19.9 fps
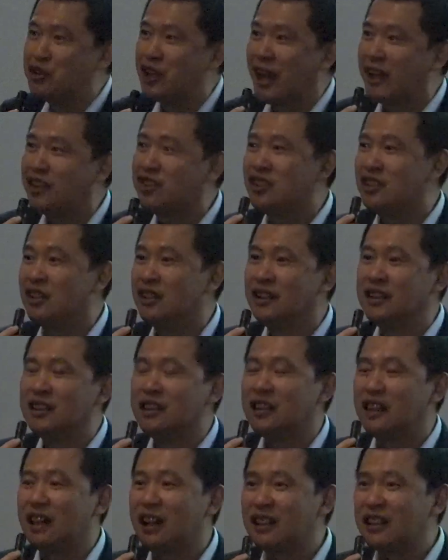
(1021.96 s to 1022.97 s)
days,
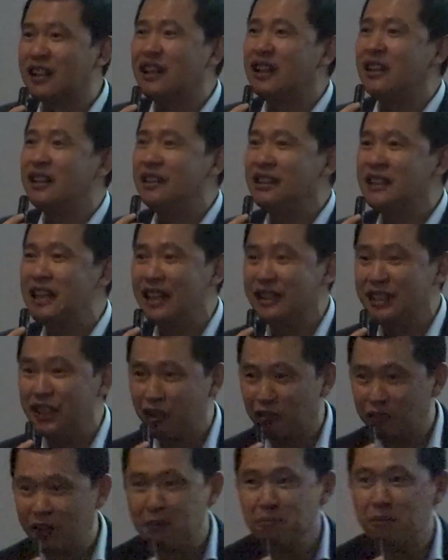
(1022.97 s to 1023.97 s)
and
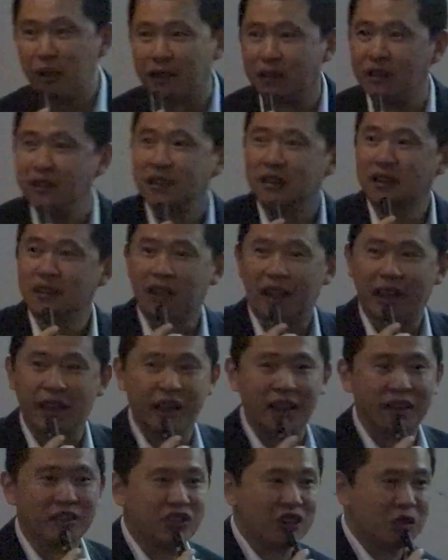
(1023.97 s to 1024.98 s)
November.
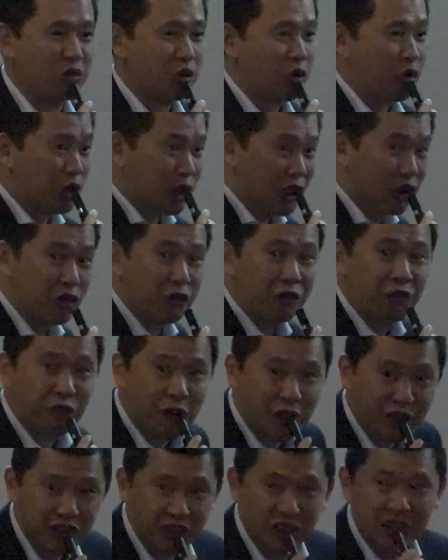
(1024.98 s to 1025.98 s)
And we already got the
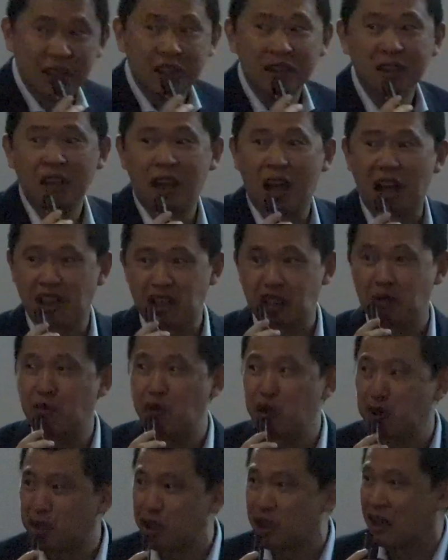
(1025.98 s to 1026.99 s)
first
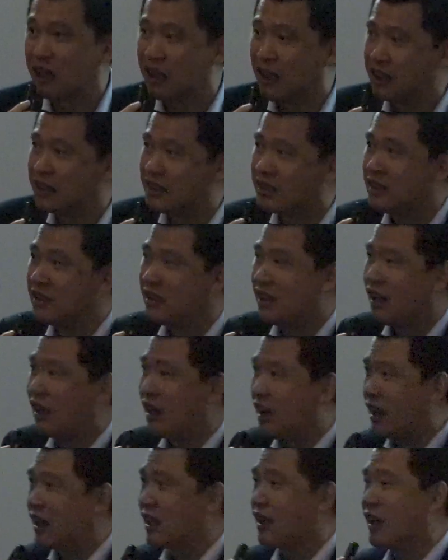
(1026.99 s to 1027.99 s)
commercial client, a
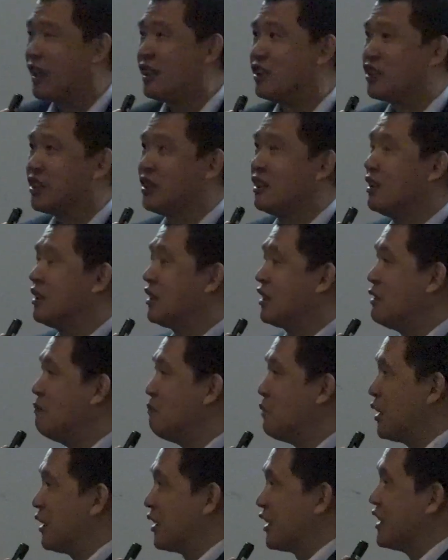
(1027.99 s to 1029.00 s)
Highland in
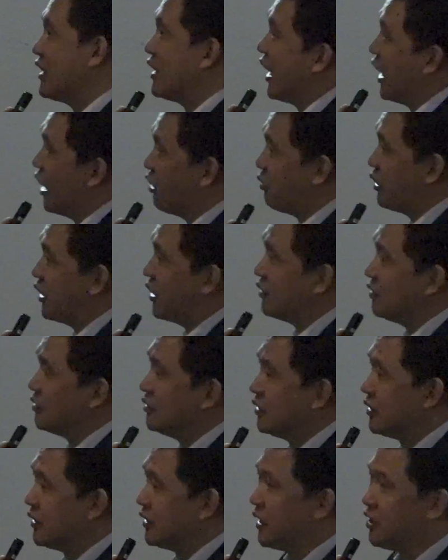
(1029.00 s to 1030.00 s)
Bendigo area.
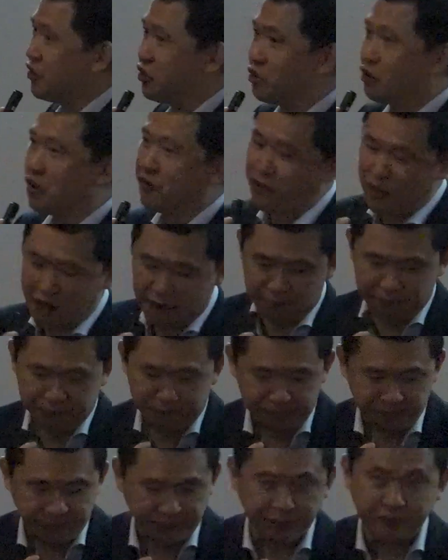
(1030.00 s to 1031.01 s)
Yeah, sugar farm.
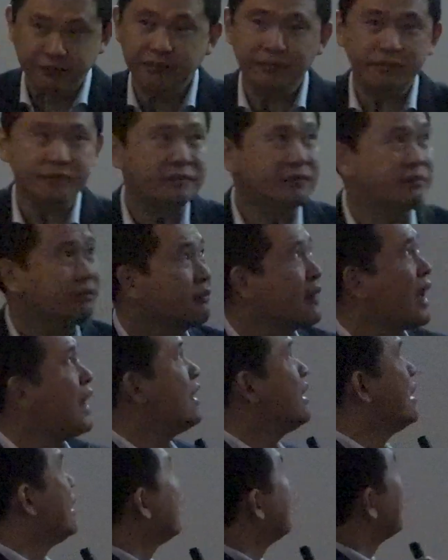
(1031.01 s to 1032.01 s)

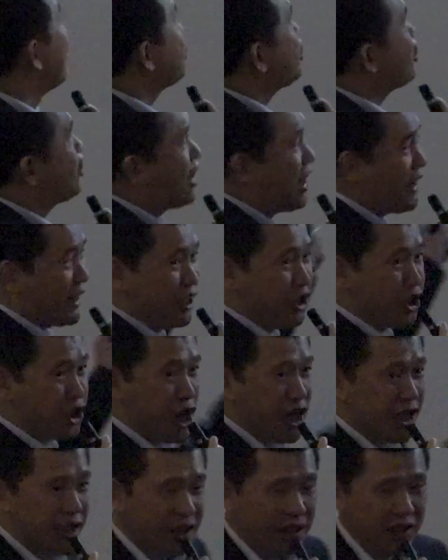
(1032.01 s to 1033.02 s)
Now, second
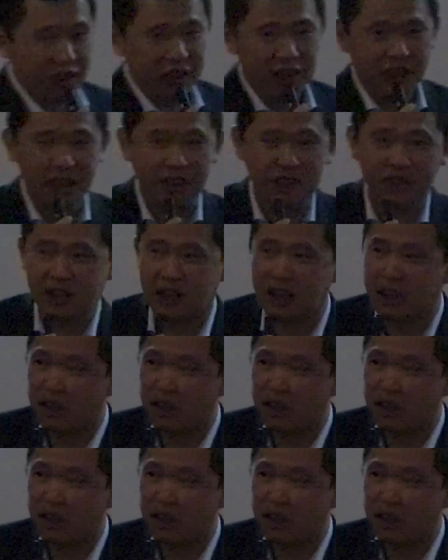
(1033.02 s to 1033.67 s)
journey is